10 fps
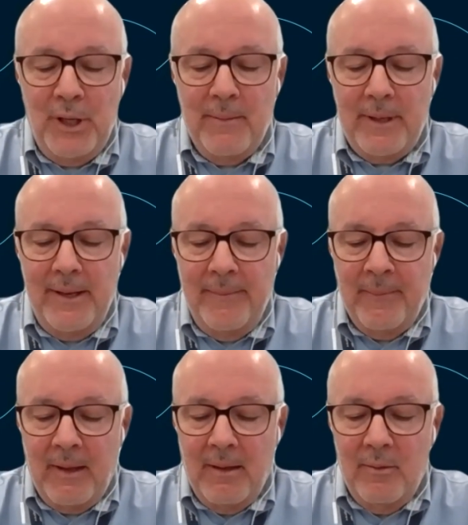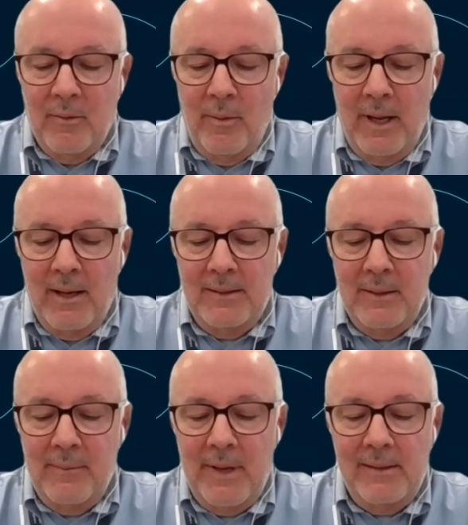Actually, I'd like to add
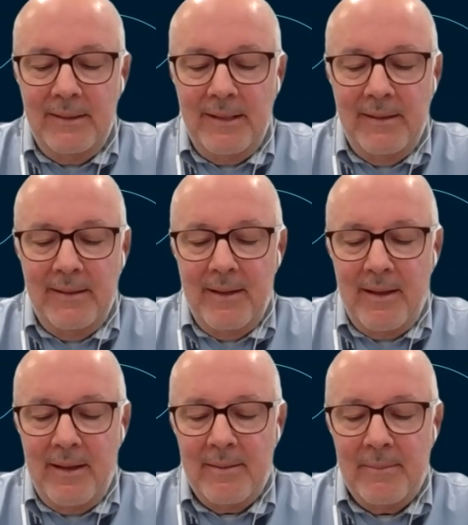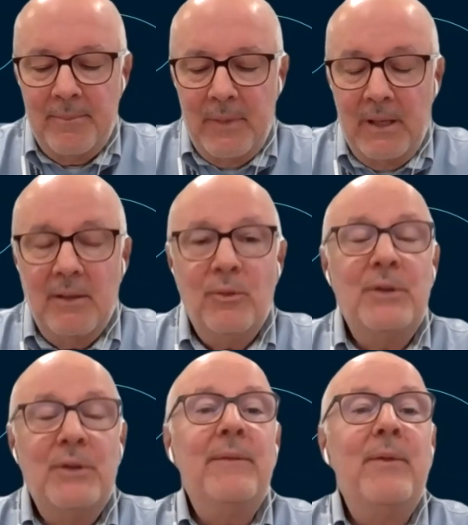something here about
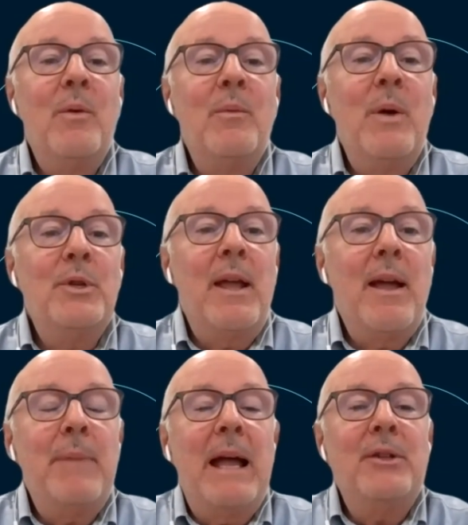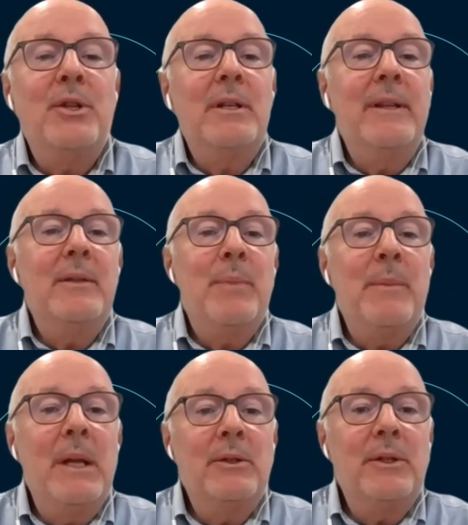revenues.
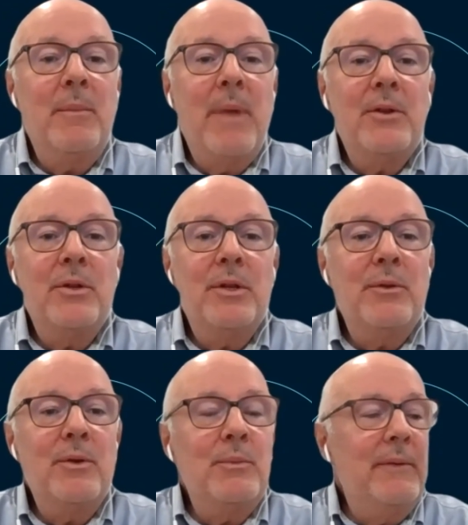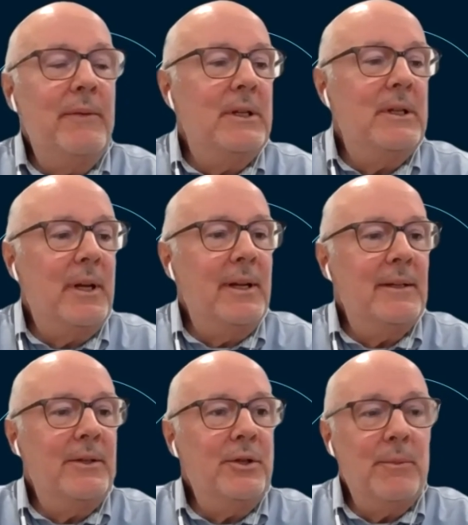We've already informed, as of
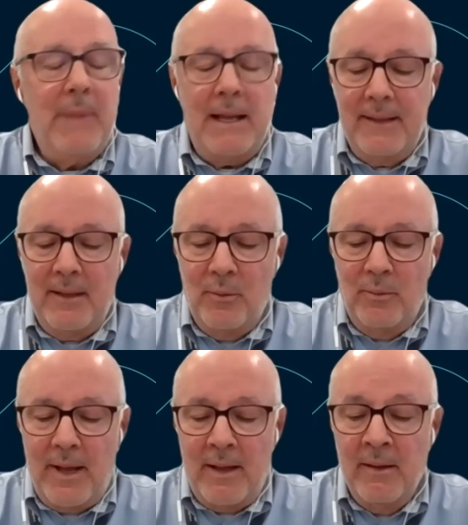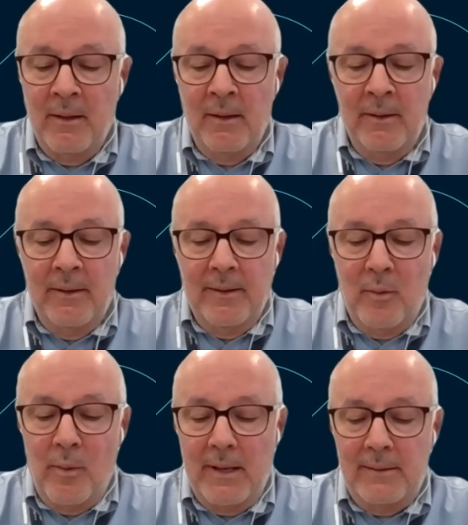
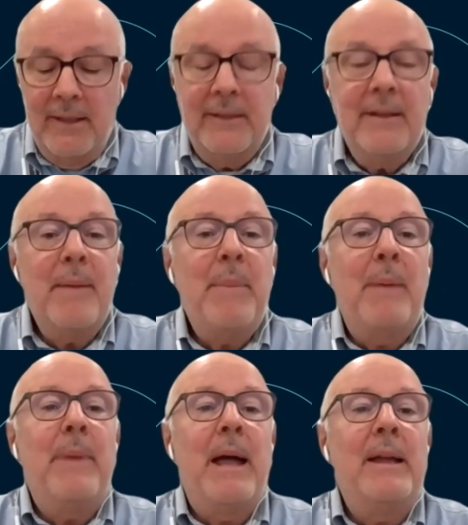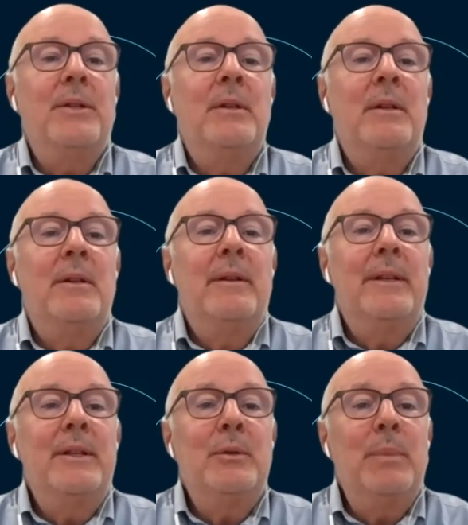1Q23,
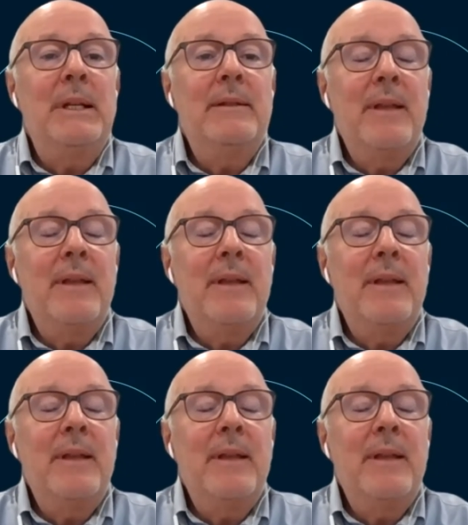we